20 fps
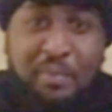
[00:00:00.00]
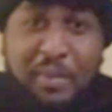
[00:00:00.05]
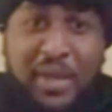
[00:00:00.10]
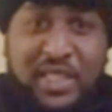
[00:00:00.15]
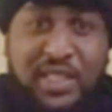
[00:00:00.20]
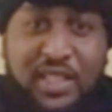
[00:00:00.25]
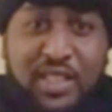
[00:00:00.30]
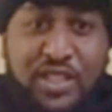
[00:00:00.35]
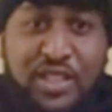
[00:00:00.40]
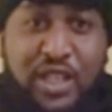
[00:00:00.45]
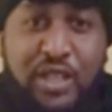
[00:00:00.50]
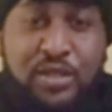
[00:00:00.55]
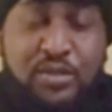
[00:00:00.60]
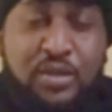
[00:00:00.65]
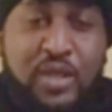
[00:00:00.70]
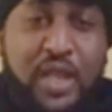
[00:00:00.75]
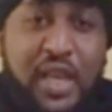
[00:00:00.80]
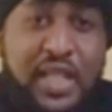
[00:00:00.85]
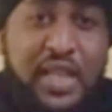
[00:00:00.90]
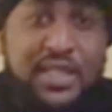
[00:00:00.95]
back to the channel,
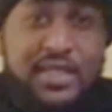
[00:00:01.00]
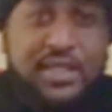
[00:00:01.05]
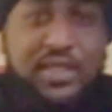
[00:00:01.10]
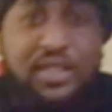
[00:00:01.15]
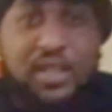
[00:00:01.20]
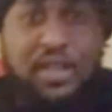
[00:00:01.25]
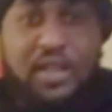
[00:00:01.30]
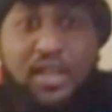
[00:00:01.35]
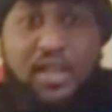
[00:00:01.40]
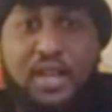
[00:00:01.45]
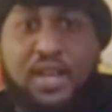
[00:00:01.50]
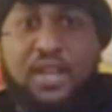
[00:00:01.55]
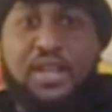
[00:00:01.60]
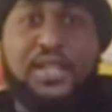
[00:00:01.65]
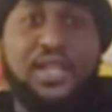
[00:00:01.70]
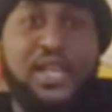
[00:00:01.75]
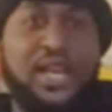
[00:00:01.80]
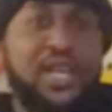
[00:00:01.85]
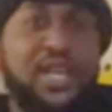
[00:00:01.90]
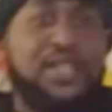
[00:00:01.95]
guys. Uh
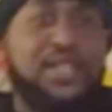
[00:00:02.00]
yeah,